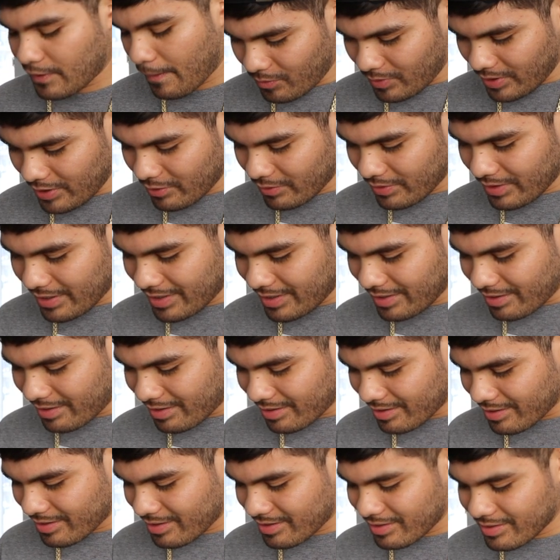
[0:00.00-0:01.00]
We don't need
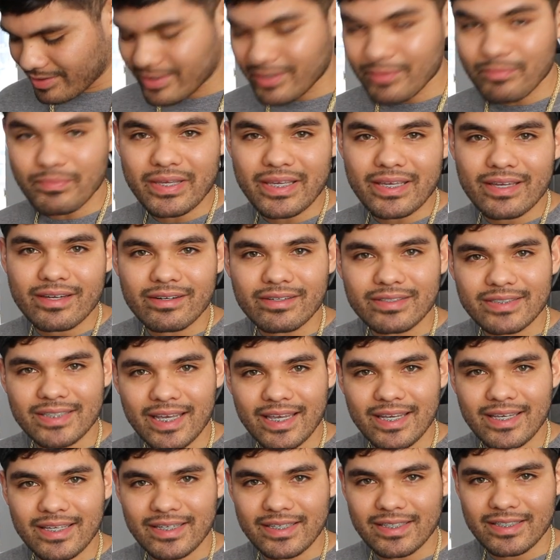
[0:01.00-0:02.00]
her to be
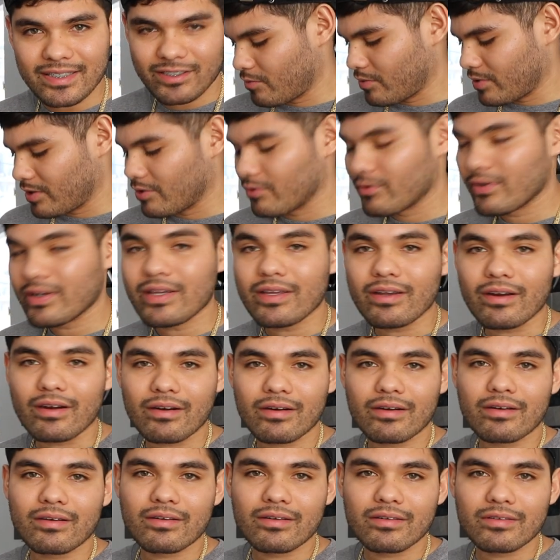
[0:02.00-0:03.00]
entertaining. We don't need
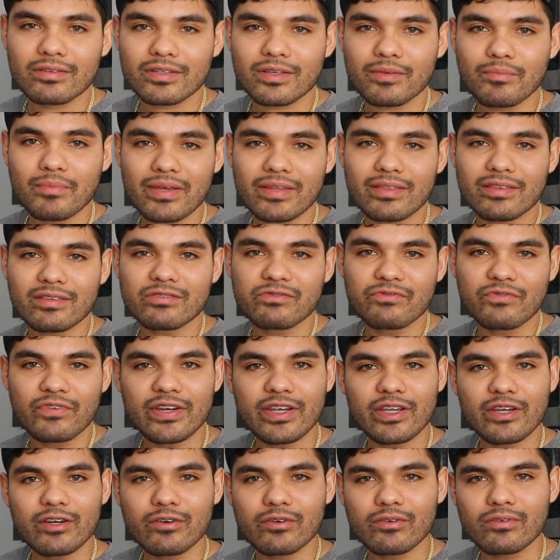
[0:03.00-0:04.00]
her to make this
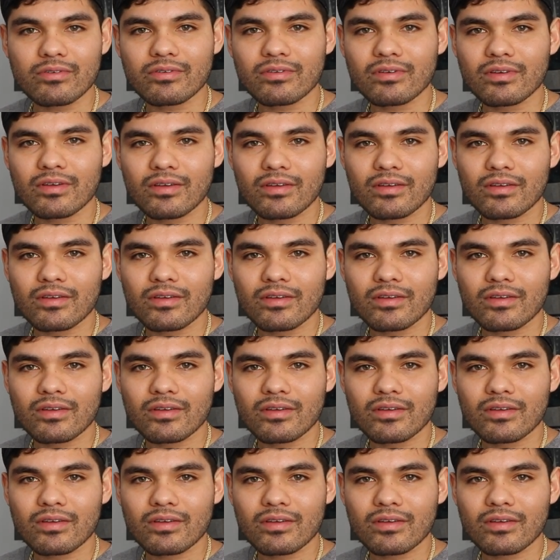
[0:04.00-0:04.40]
video